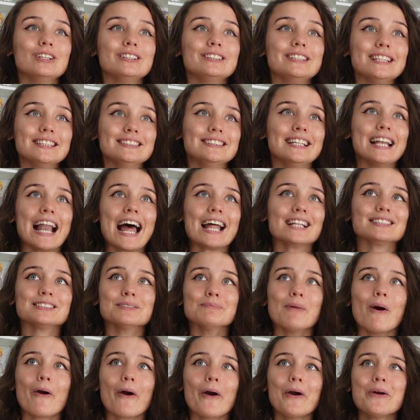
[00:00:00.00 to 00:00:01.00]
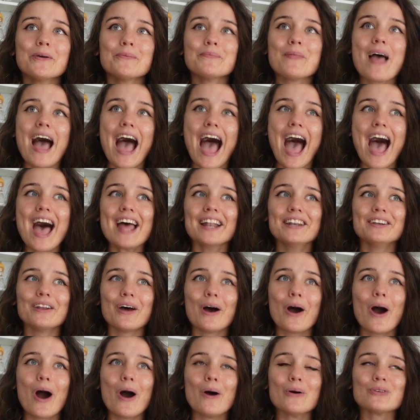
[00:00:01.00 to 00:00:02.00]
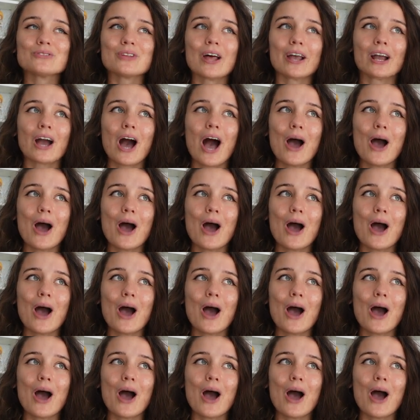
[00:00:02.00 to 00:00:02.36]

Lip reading: Disneyland tomorrow and I was like,